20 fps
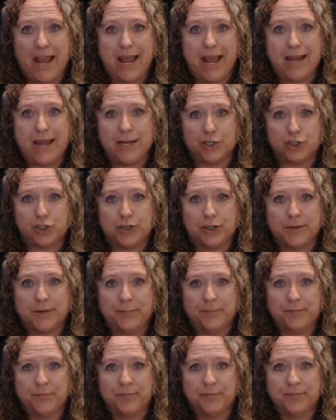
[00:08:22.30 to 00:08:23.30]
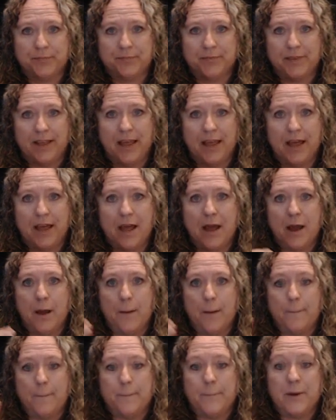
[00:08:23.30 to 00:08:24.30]
H.
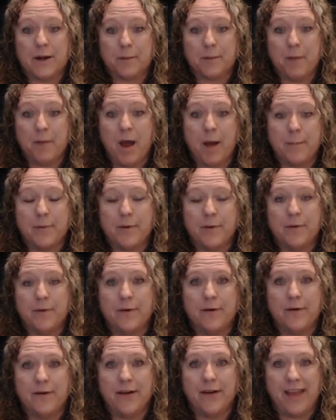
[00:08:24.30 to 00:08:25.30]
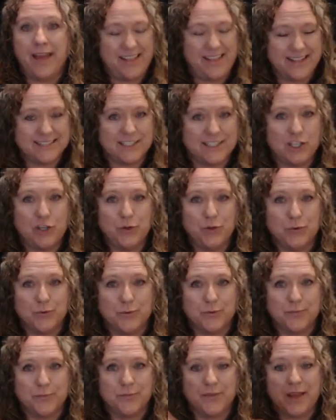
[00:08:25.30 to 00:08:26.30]
Put them up, and that's a U.
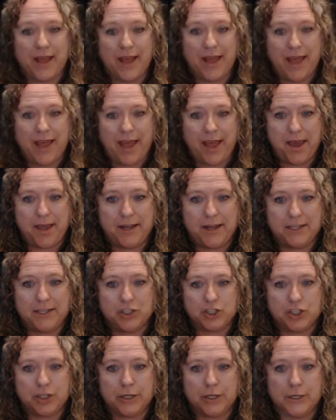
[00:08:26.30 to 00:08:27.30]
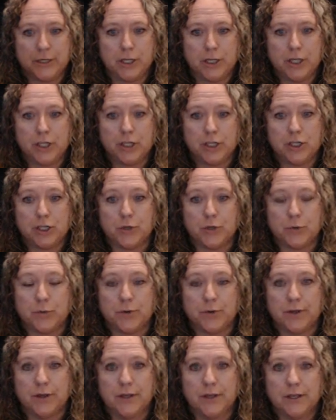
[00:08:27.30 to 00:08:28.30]
H, U.
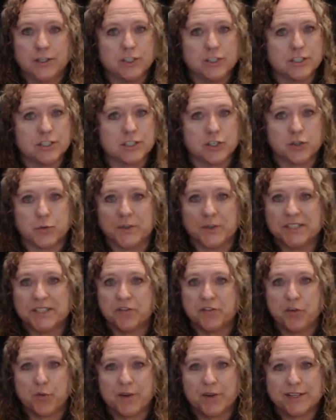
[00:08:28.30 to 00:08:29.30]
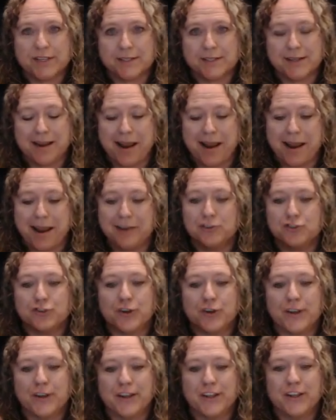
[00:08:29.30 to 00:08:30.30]
Just a twist of the wrist.
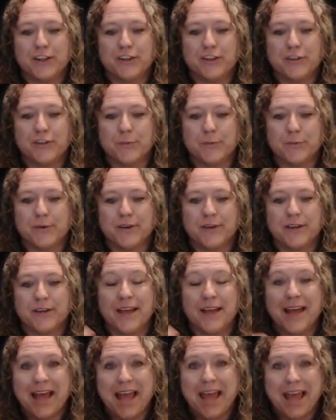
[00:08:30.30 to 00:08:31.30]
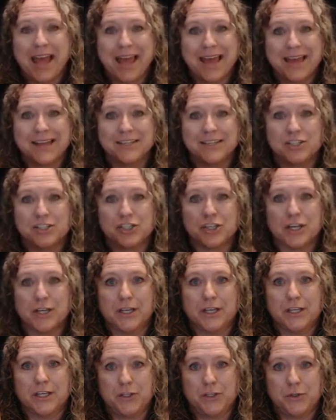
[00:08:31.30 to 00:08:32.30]
H, U. H,
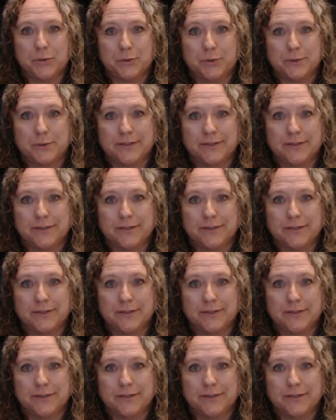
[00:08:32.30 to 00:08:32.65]
U.